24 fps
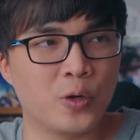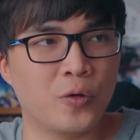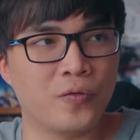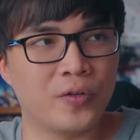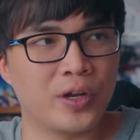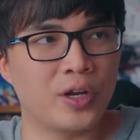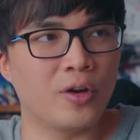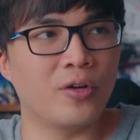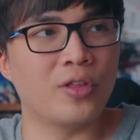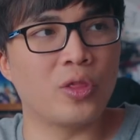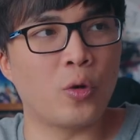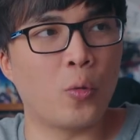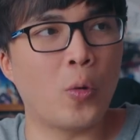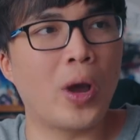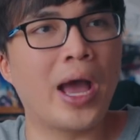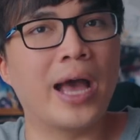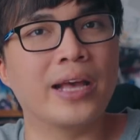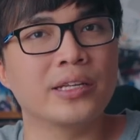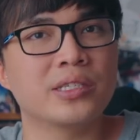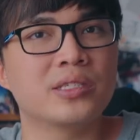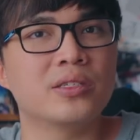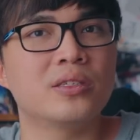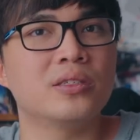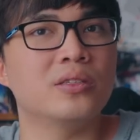over here in the
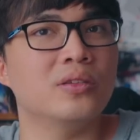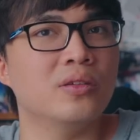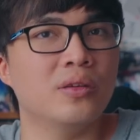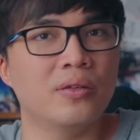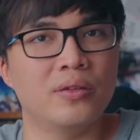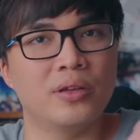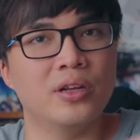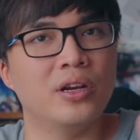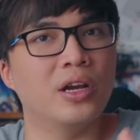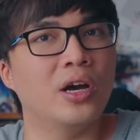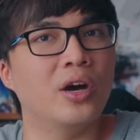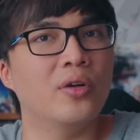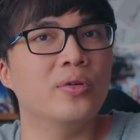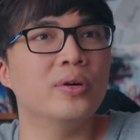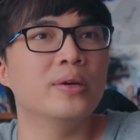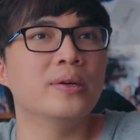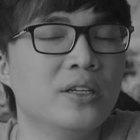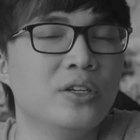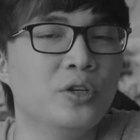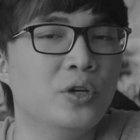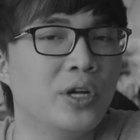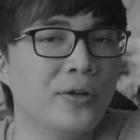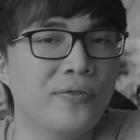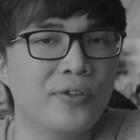West, you
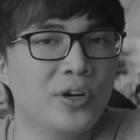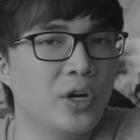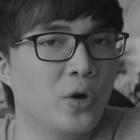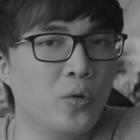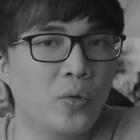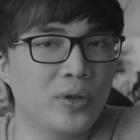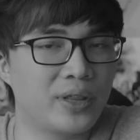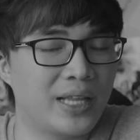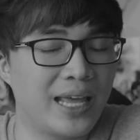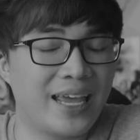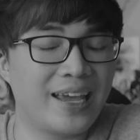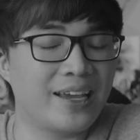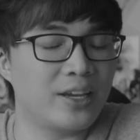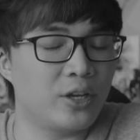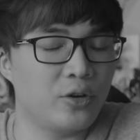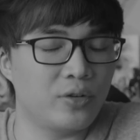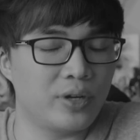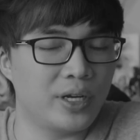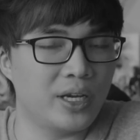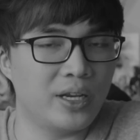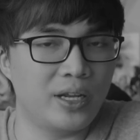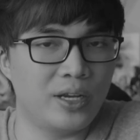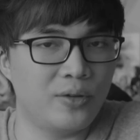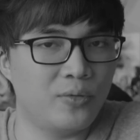never know what the heck
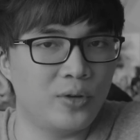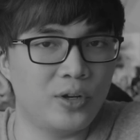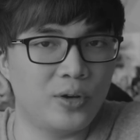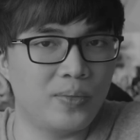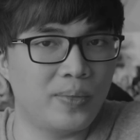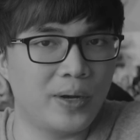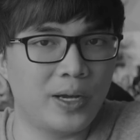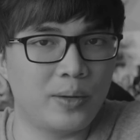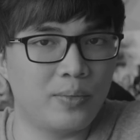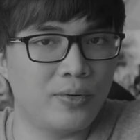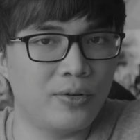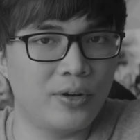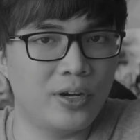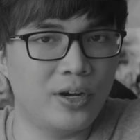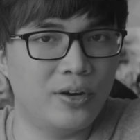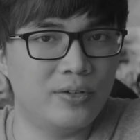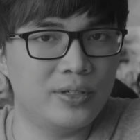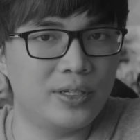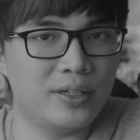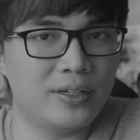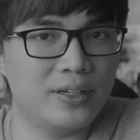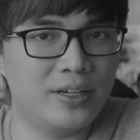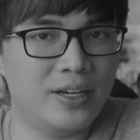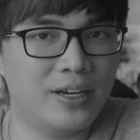you're getting when you're buying
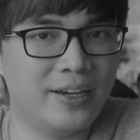pre-owned.